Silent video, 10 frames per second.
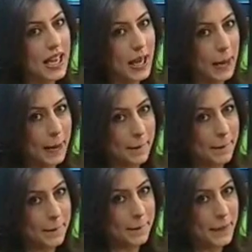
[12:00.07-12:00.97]

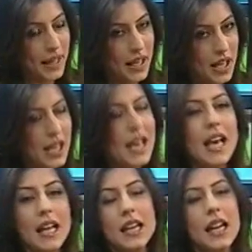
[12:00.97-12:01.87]
Yeah,
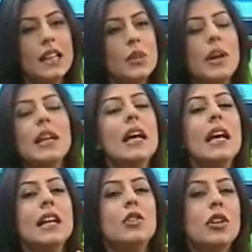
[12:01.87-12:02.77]
and another one,
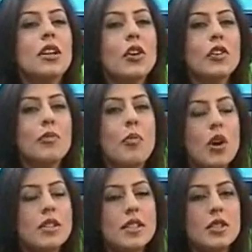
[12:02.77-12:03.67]
it took a lot of
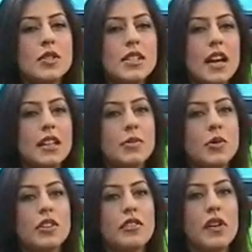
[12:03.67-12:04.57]
moxie to stand
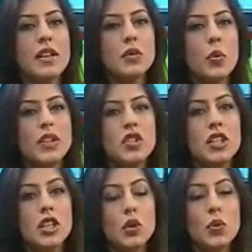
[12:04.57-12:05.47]
up to her friends when
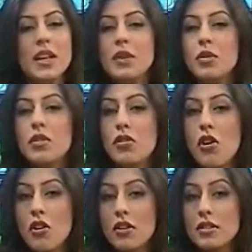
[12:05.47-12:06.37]
she knew they were
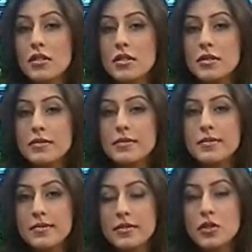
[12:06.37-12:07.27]
wrong.
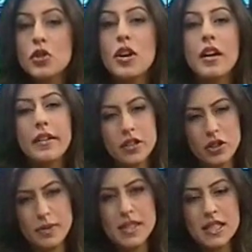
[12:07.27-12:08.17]
So
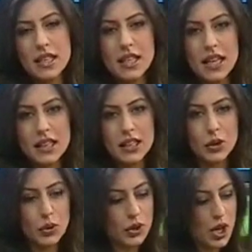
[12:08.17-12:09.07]
courage, basically, I
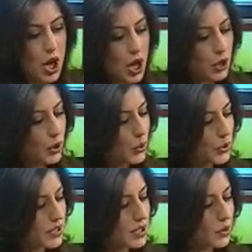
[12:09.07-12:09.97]
think you could
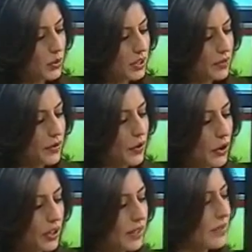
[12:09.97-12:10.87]
use this word
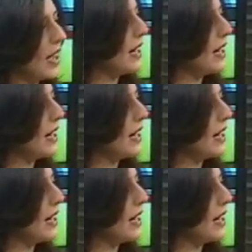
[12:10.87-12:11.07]
for.